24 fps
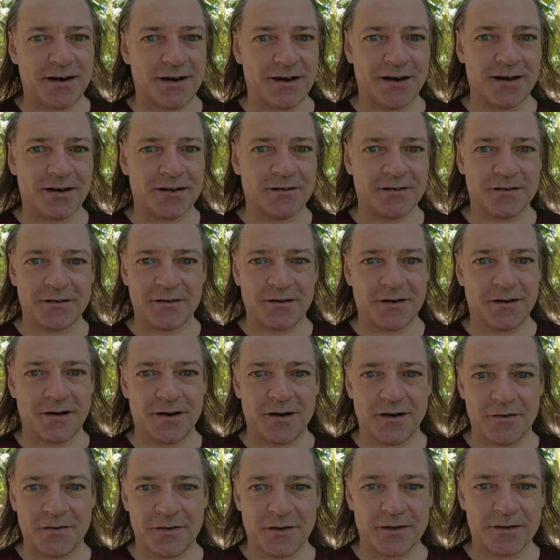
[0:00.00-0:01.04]
and
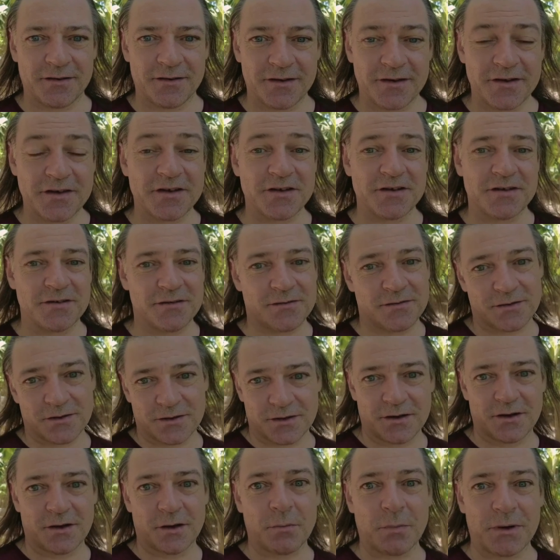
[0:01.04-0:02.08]
I think that this isn't
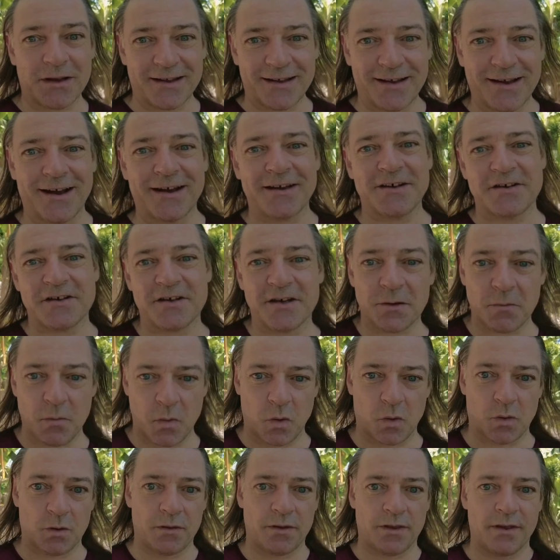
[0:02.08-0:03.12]
going to be the case
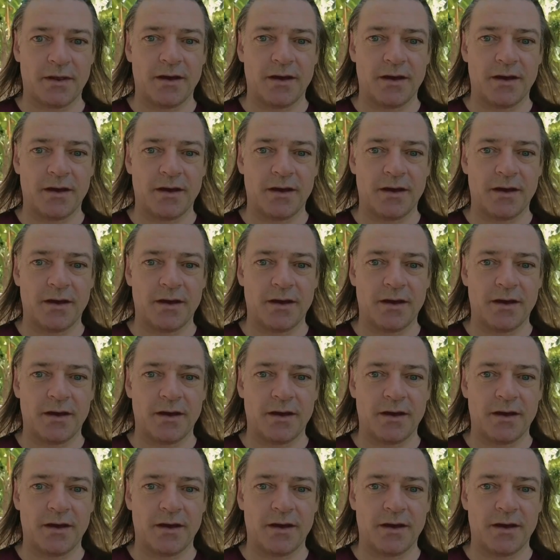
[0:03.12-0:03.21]
anymore.